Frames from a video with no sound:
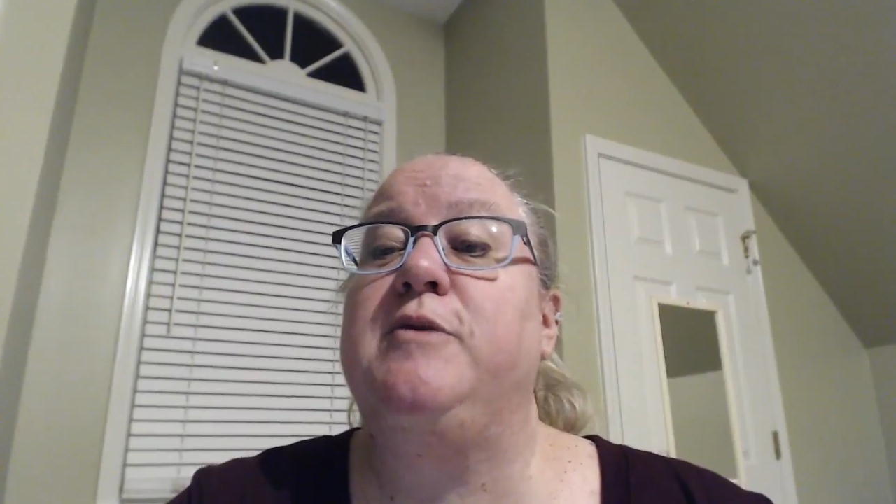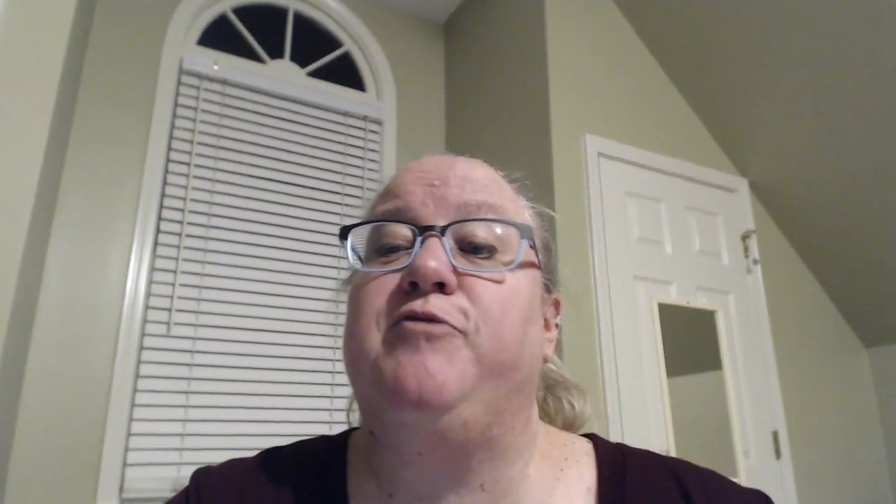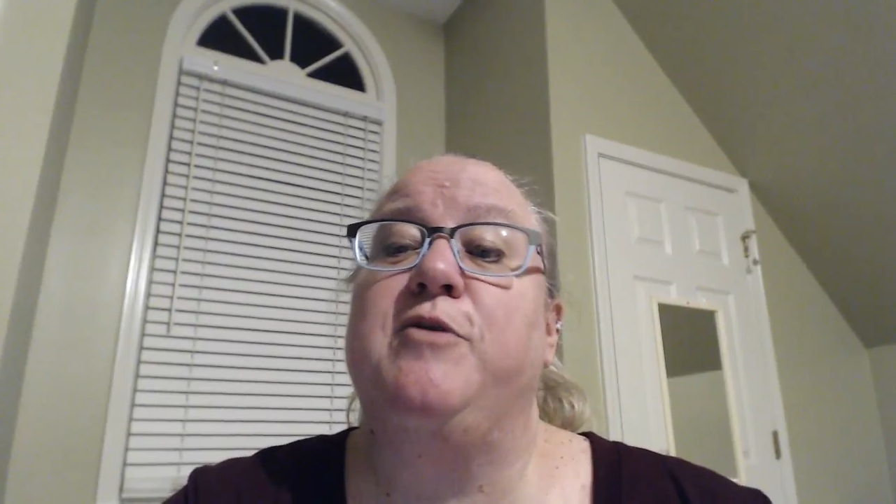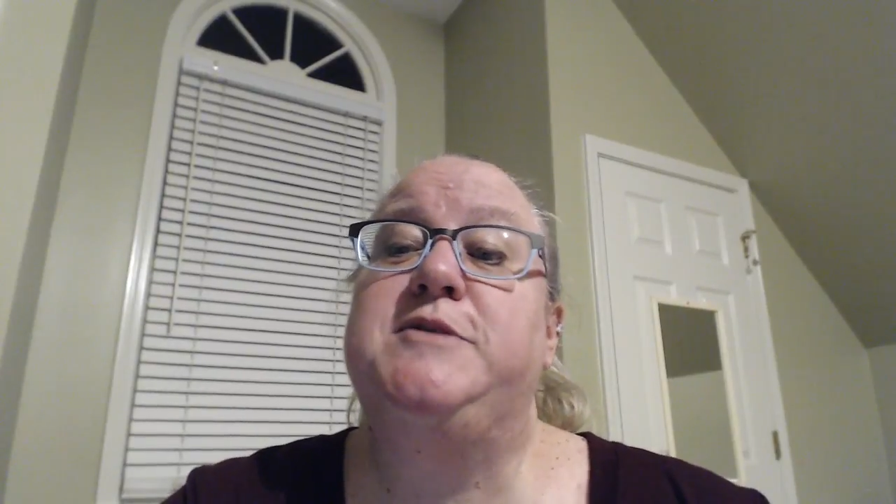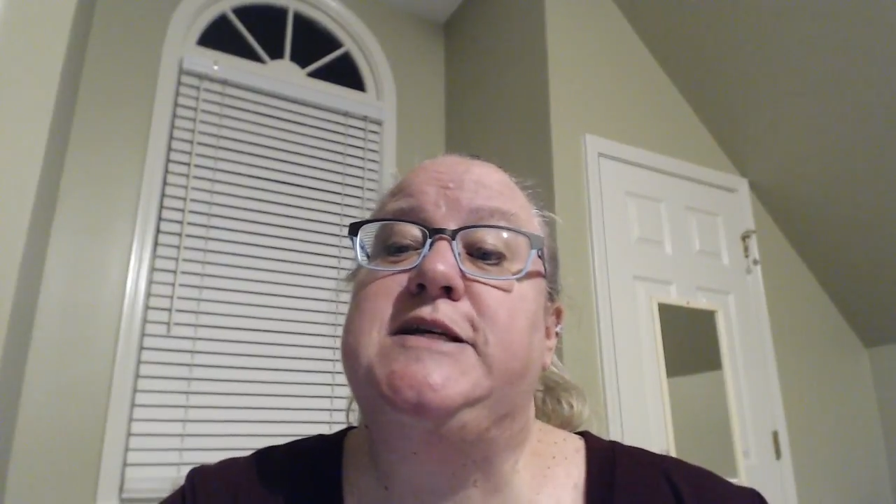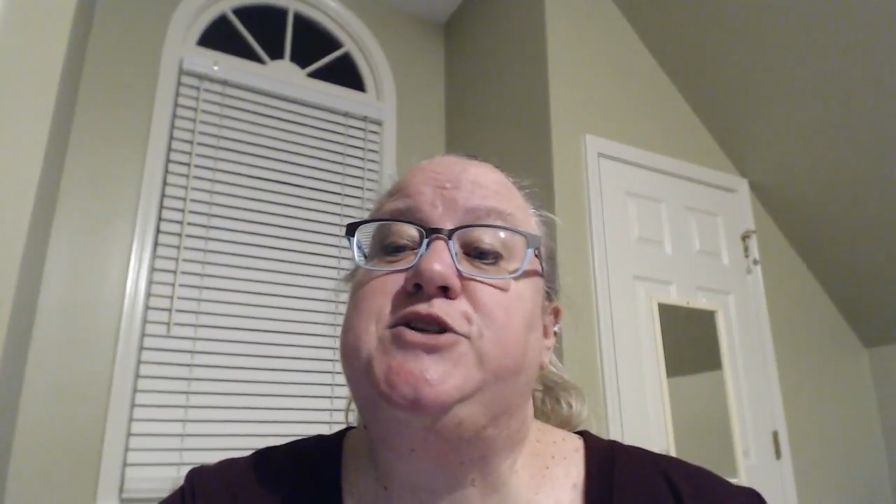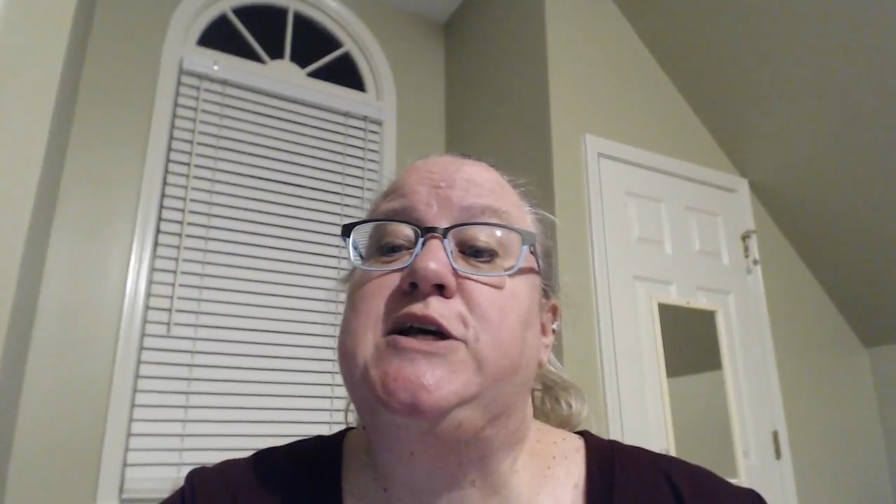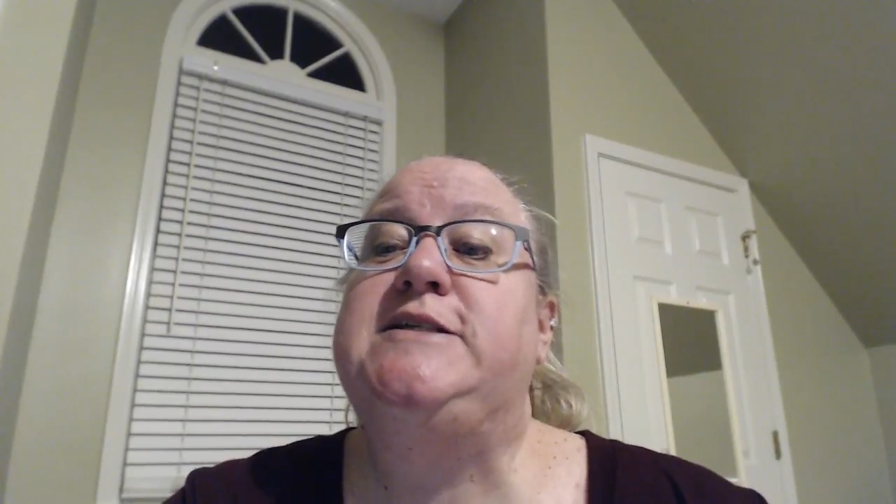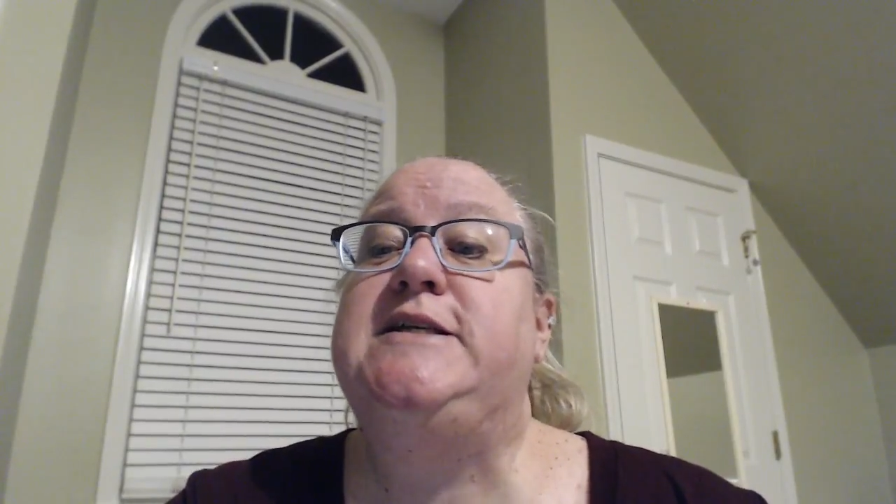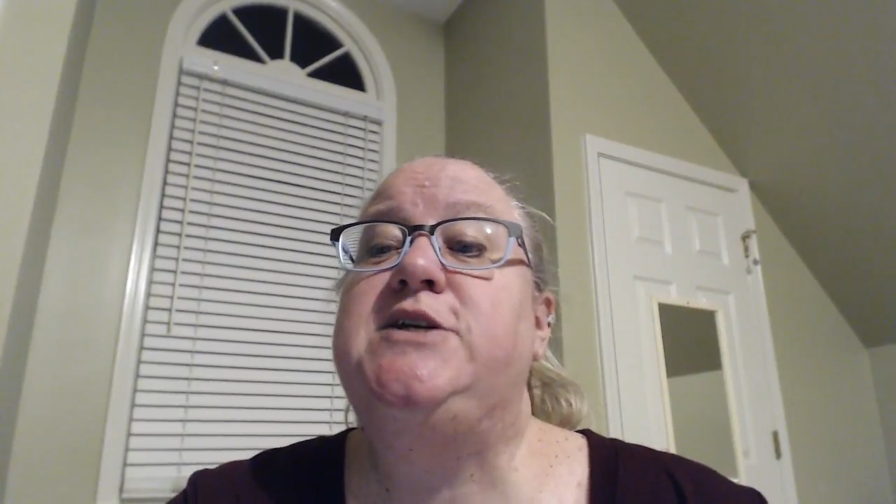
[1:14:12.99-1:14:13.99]
from
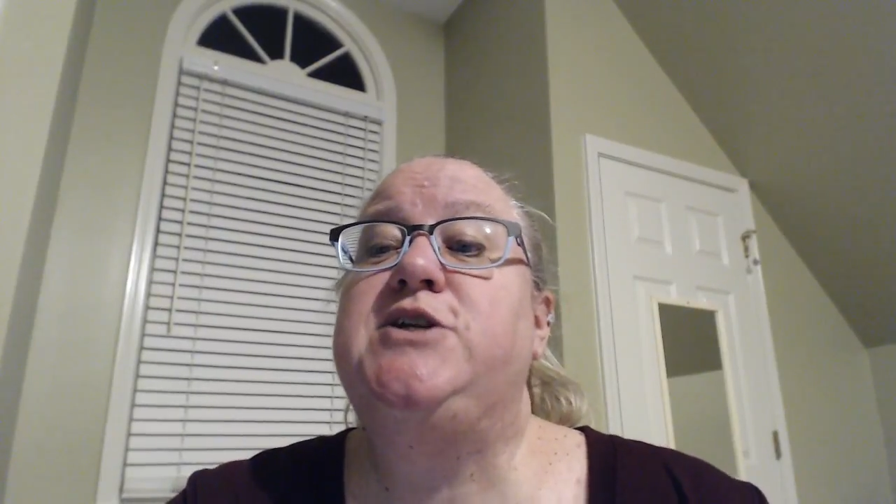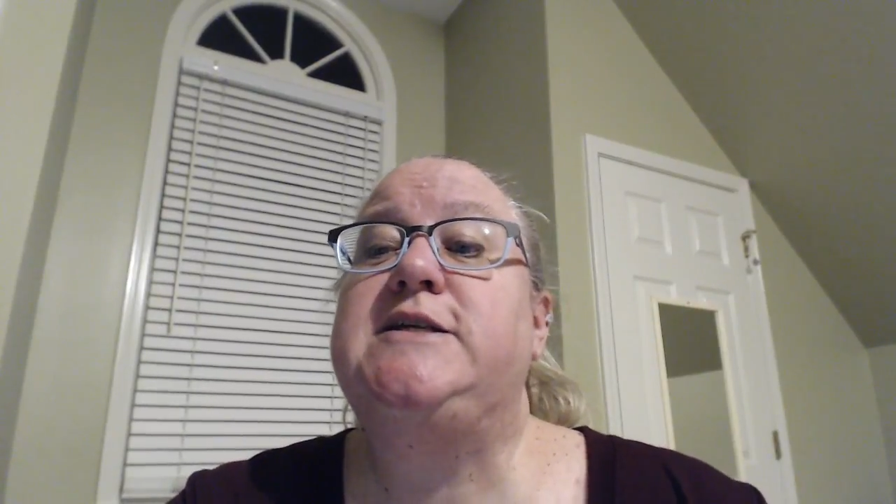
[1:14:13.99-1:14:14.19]
TJ's DJs